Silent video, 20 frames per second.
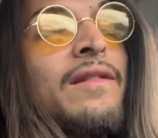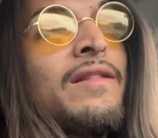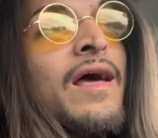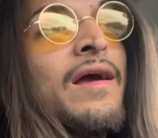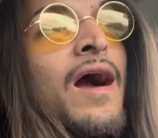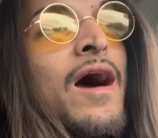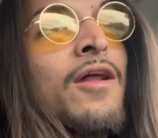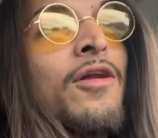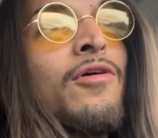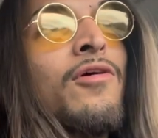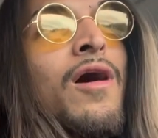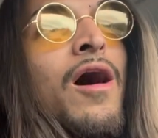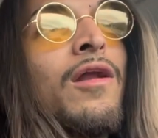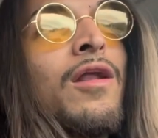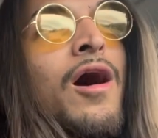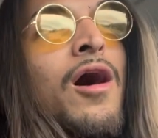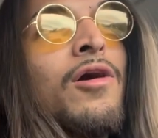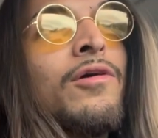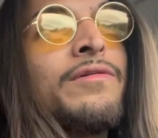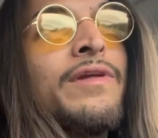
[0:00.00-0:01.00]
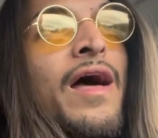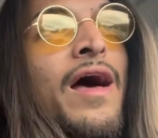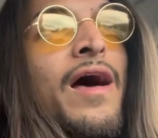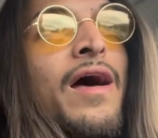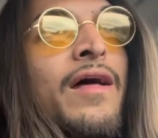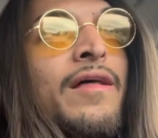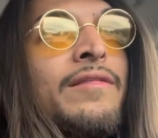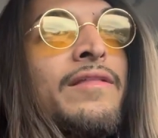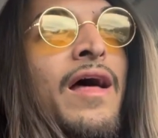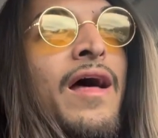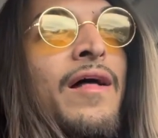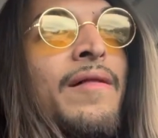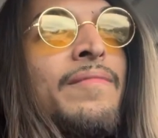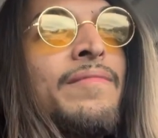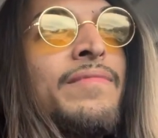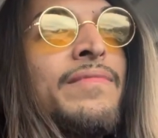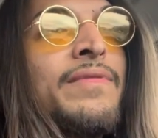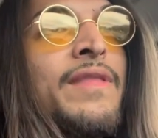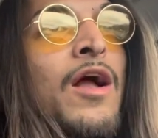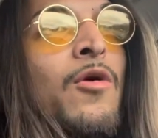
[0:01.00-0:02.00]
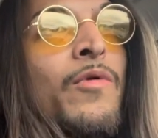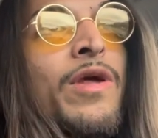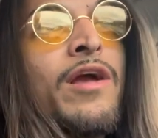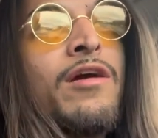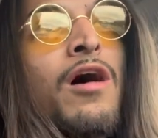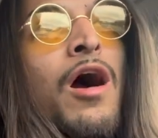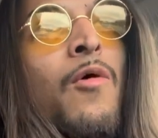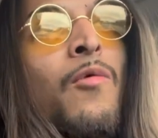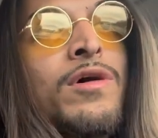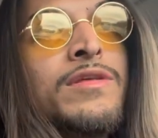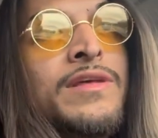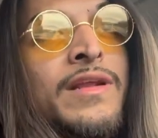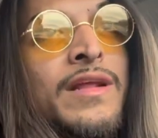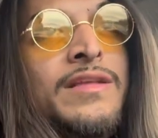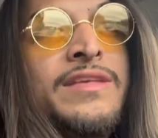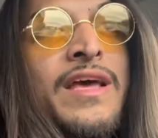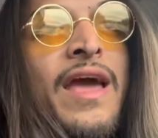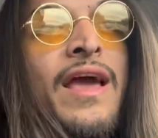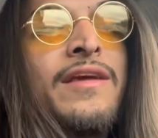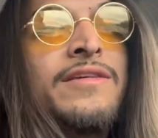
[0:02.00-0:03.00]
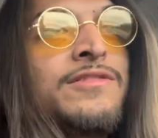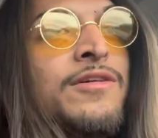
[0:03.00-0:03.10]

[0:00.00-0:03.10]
like I don't know how long that, that, that recall was gonna take.